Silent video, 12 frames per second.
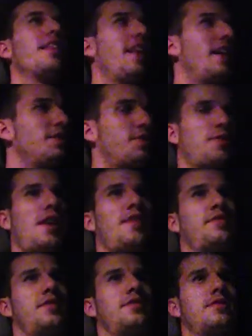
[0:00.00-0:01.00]

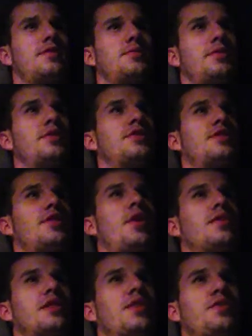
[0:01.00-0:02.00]
LensCrafters, which is
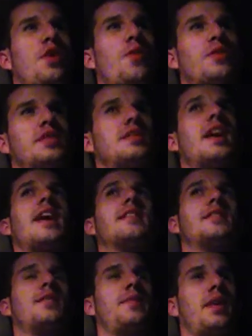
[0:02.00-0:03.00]
always all known to stay
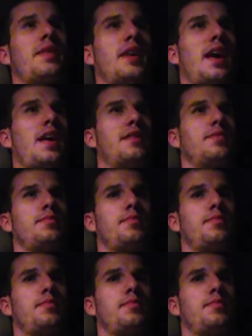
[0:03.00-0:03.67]
to the very end.